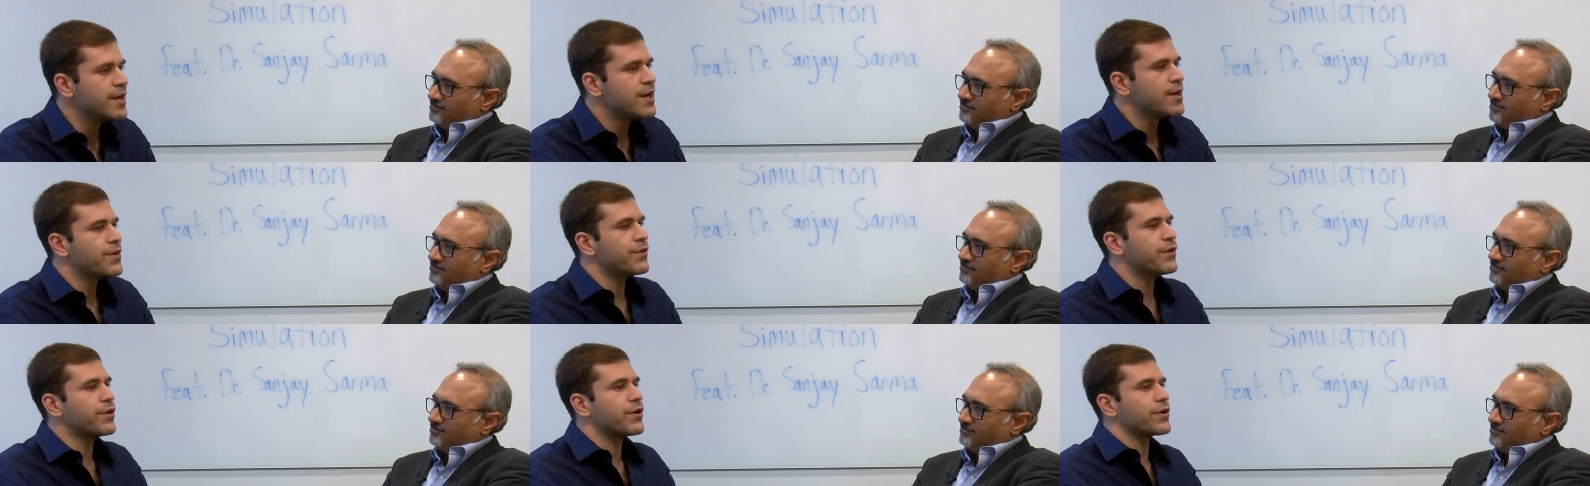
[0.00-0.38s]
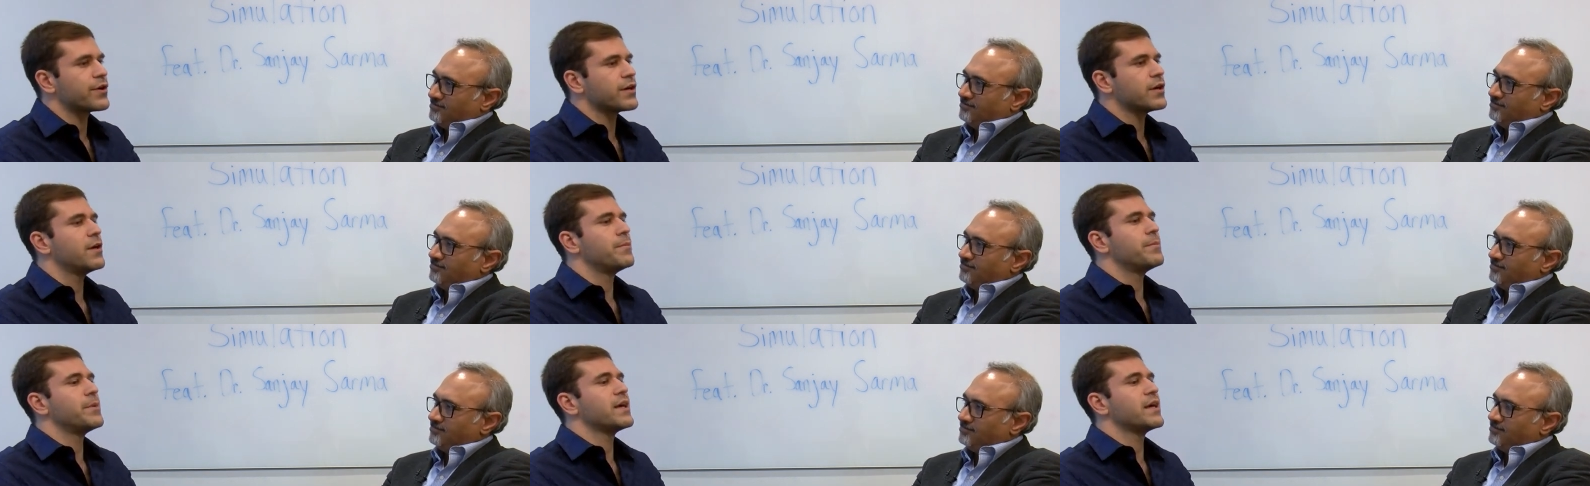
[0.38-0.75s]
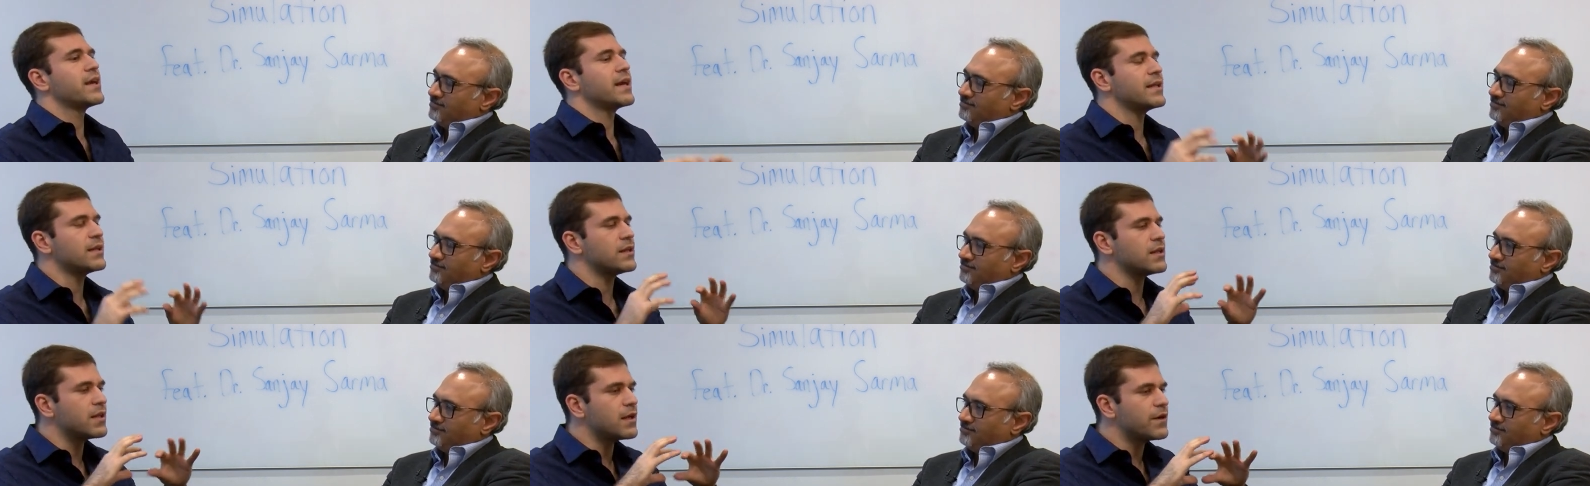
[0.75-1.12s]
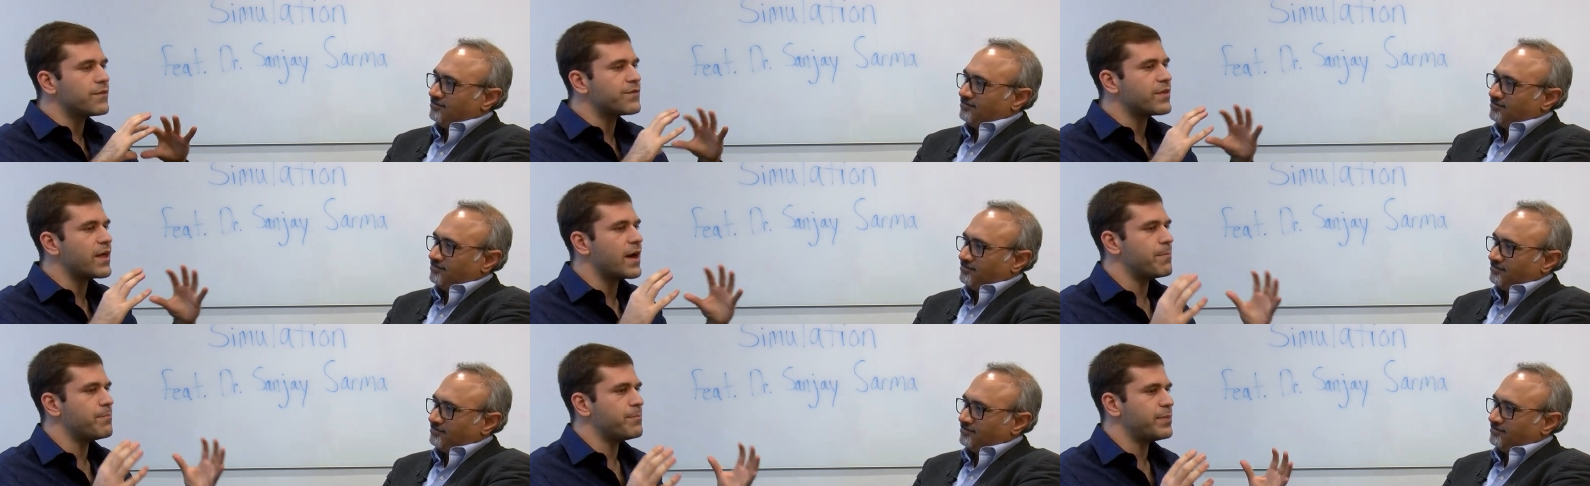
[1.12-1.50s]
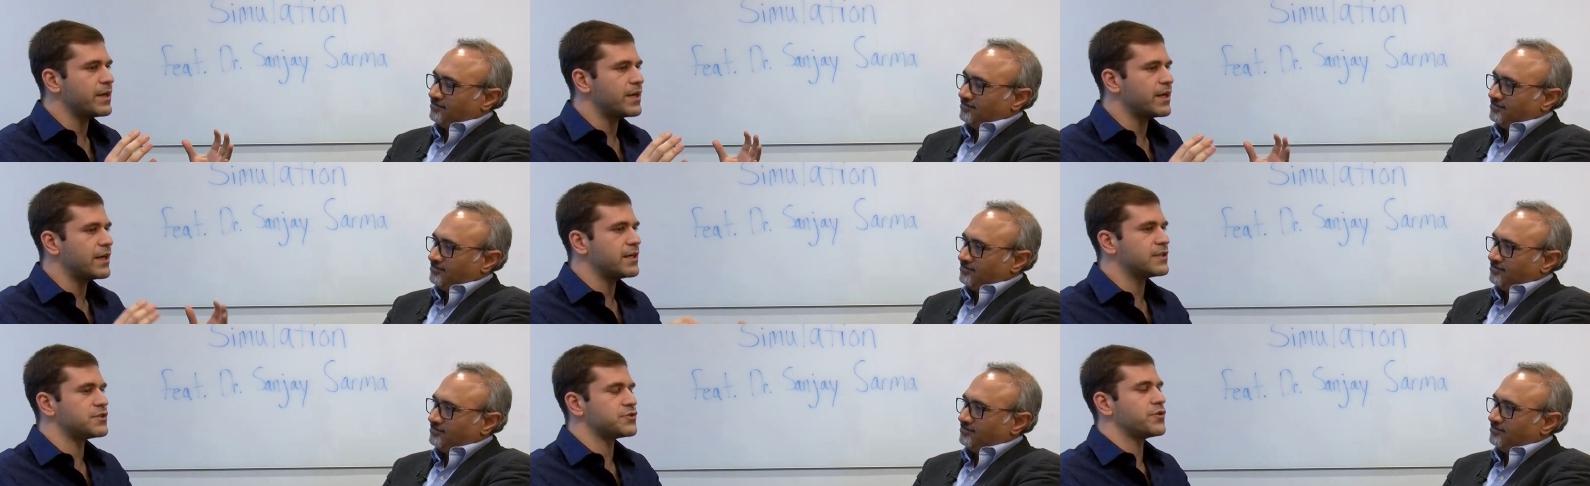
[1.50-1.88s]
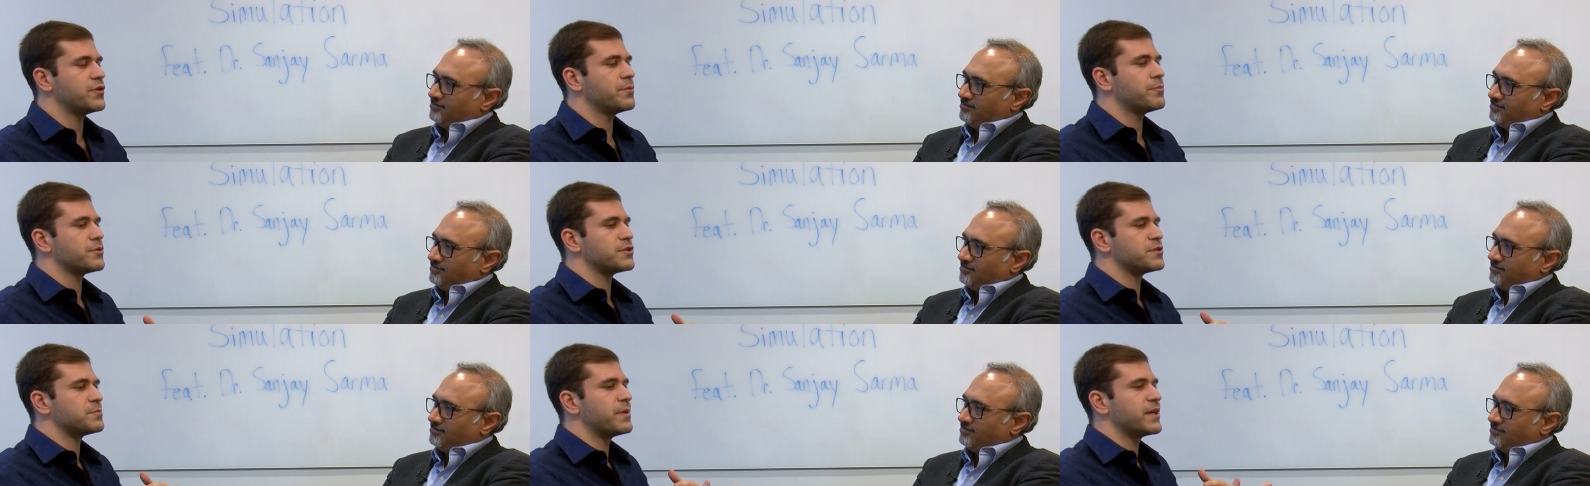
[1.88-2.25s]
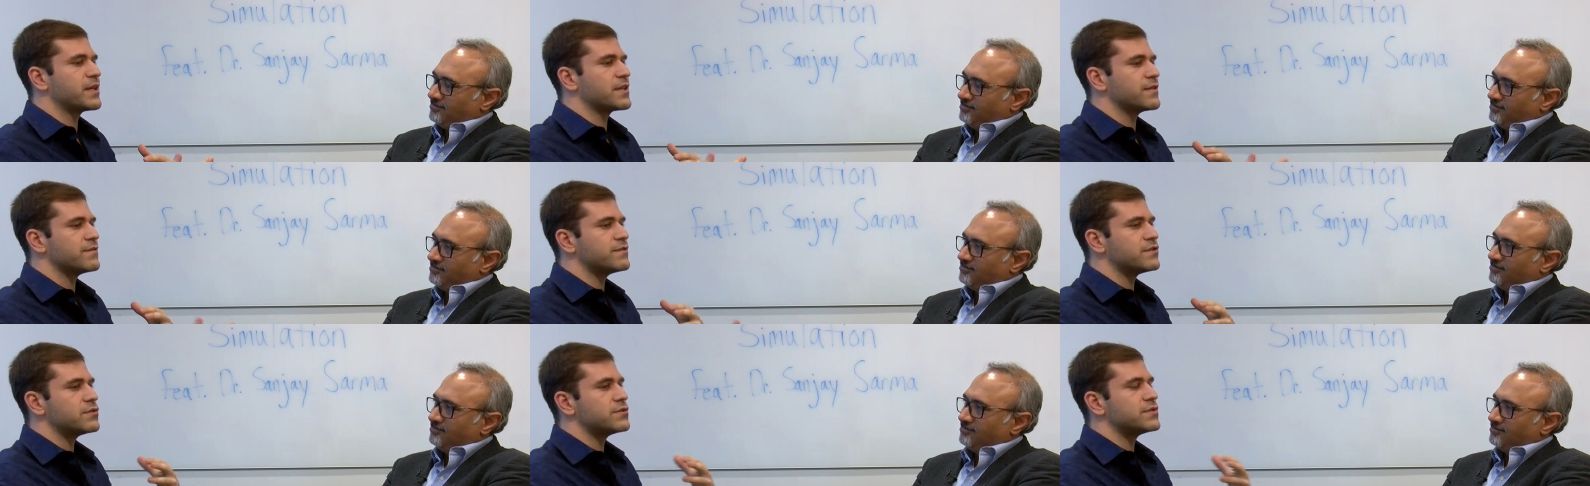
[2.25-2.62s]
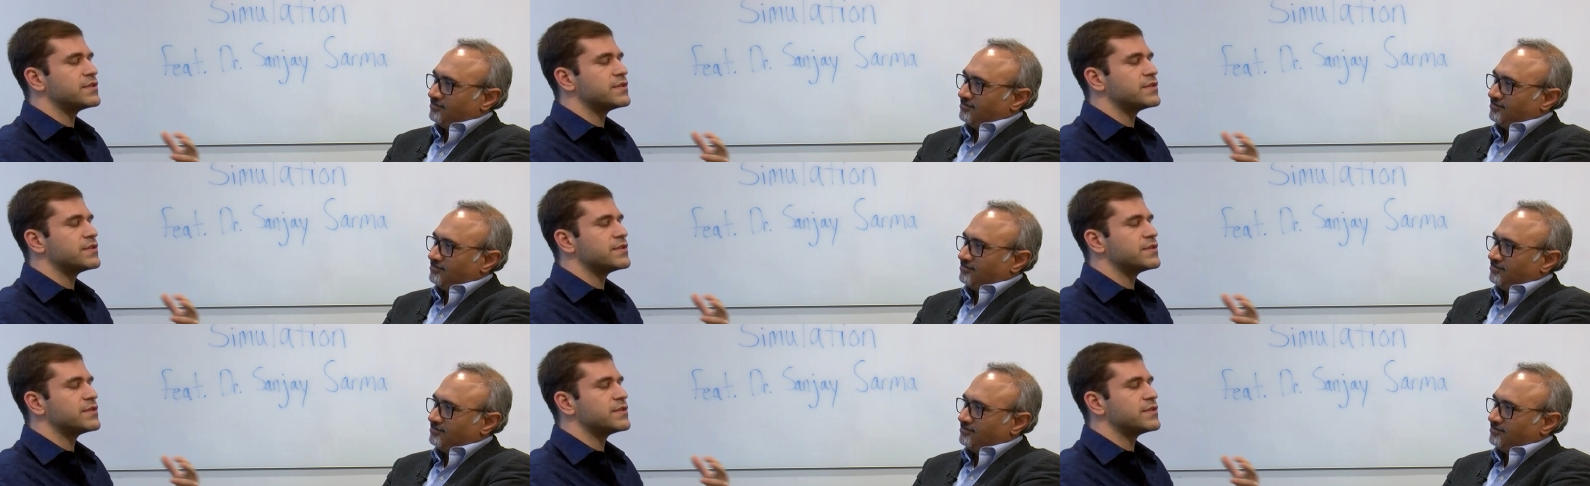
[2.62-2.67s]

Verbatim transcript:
Speaker 1: that are coming, and I love that big history perspective. So